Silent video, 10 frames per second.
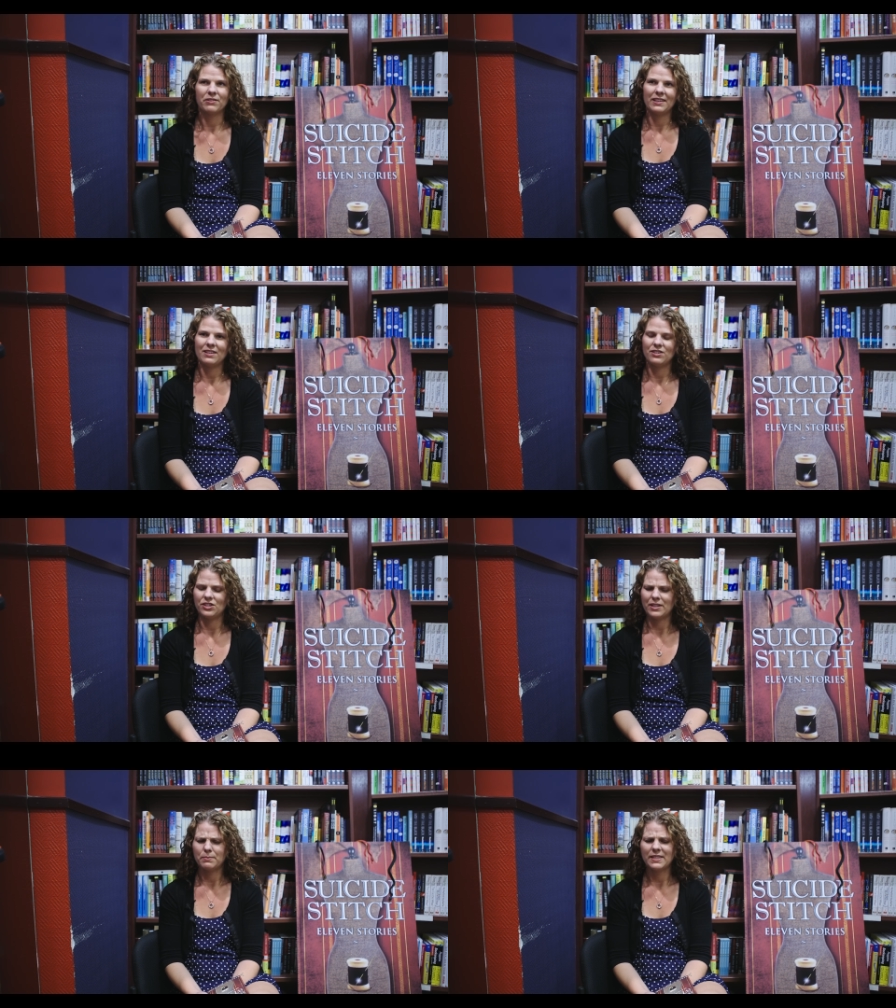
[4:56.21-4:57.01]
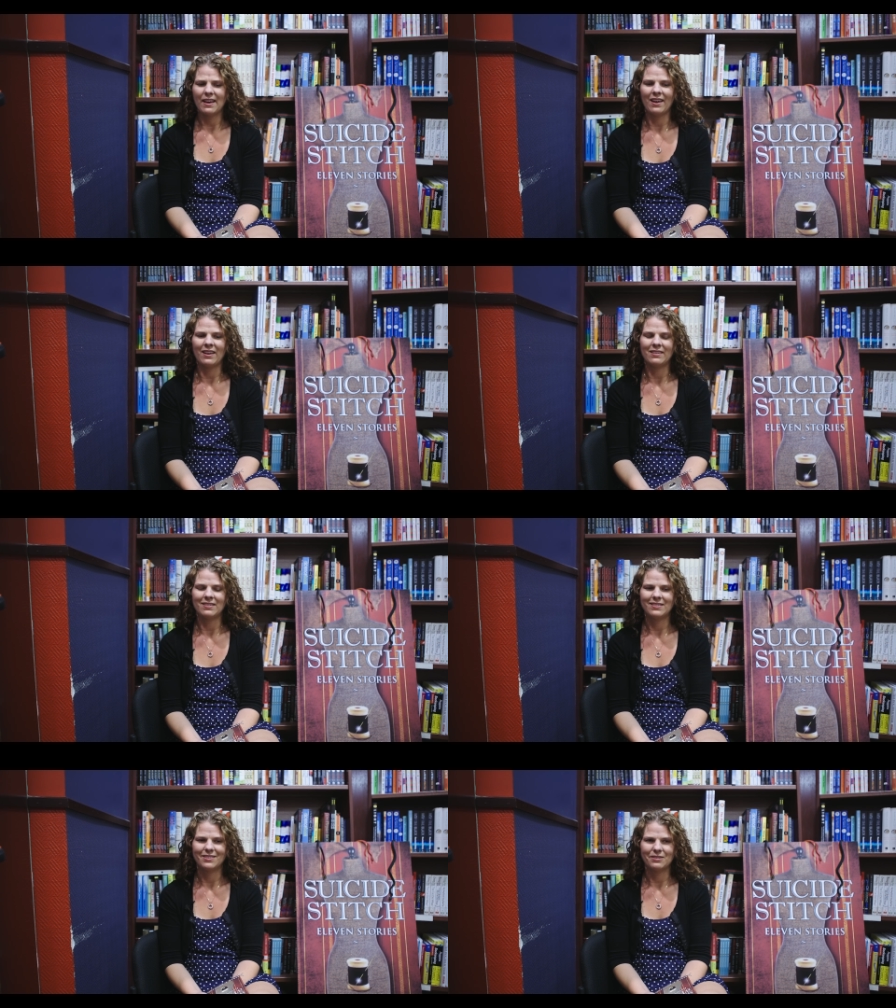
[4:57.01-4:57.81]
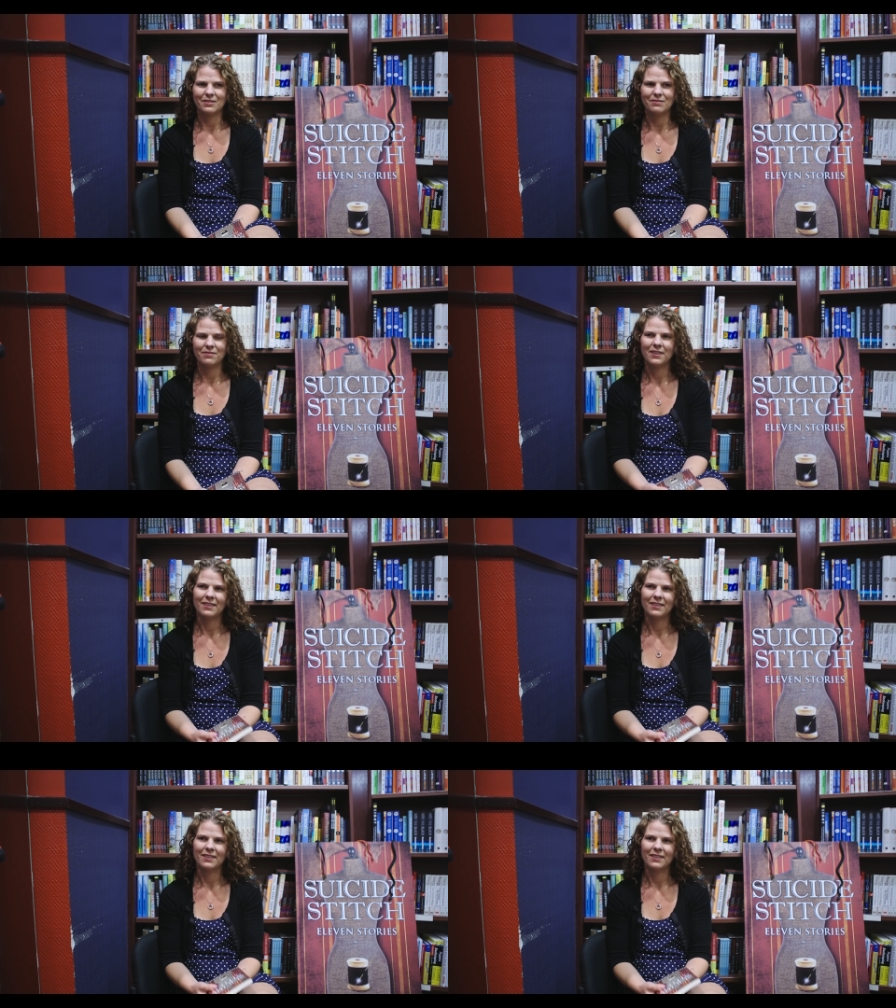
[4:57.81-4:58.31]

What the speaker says: of relationships and sort of